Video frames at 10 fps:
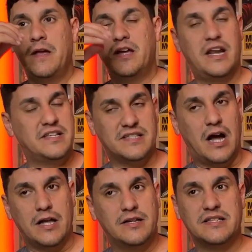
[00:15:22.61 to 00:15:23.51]
And it's
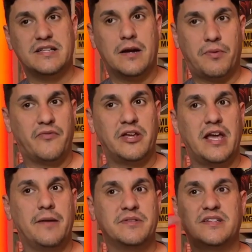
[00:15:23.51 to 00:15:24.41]
not. It's not a perfect
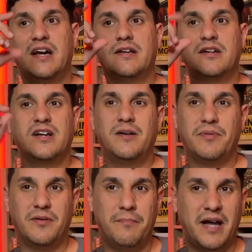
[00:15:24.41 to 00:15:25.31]
game. It's got a
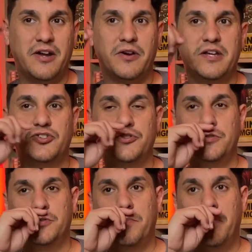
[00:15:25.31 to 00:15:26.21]
couple of minor
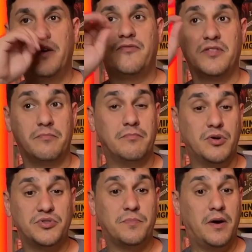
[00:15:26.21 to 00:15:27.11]
issues, but for the
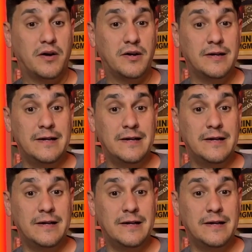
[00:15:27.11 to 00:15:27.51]
most part,